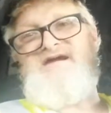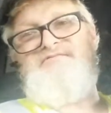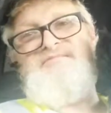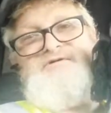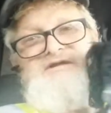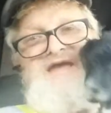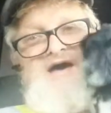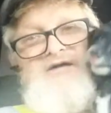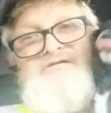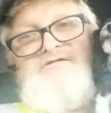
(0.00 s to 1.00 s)
everybody
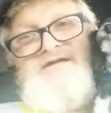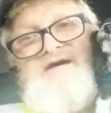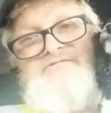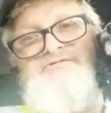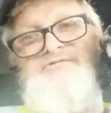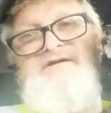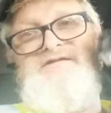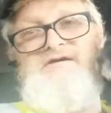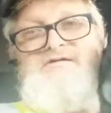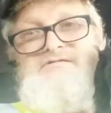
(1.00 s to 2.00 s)
out, looking out the
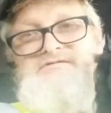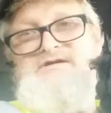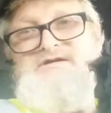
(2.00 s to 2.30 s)
window.